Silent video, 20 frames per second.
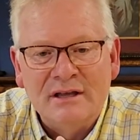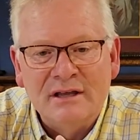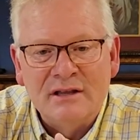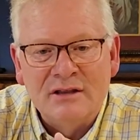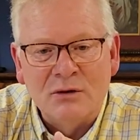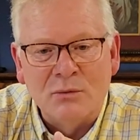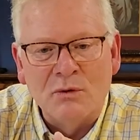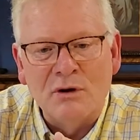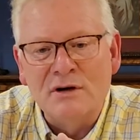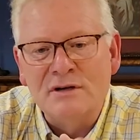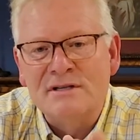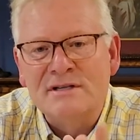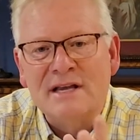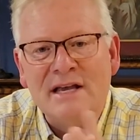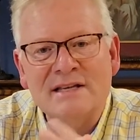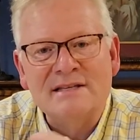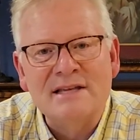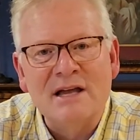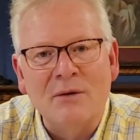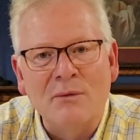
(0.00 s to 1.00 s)
The word
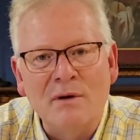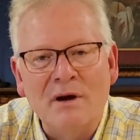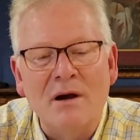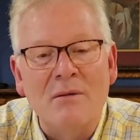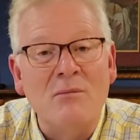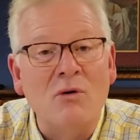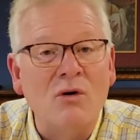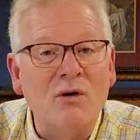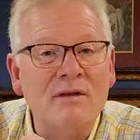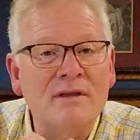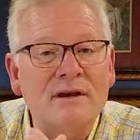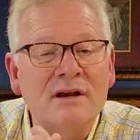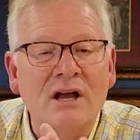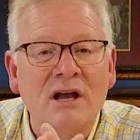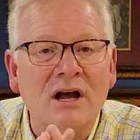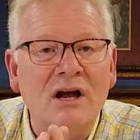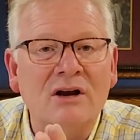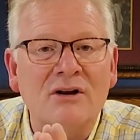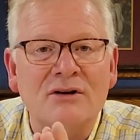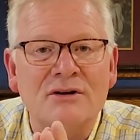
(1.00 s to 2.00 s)
says that we are more than
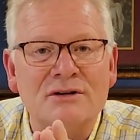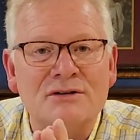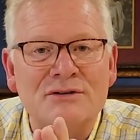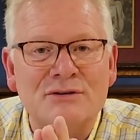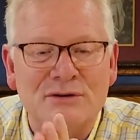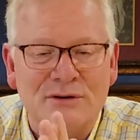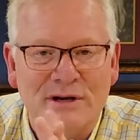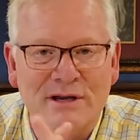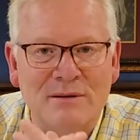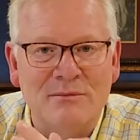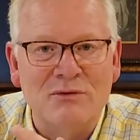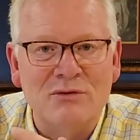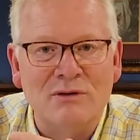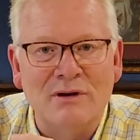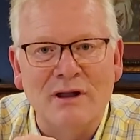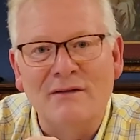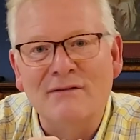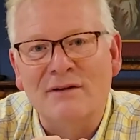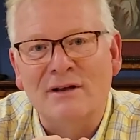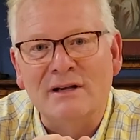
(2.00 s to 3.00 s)
conquerors through him who
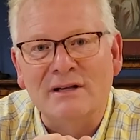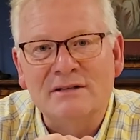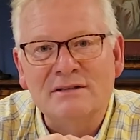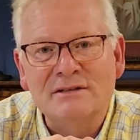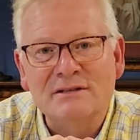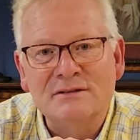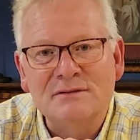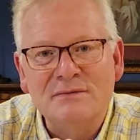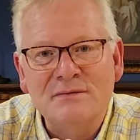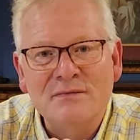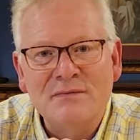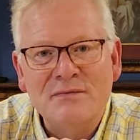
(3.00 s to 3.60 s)
loved us.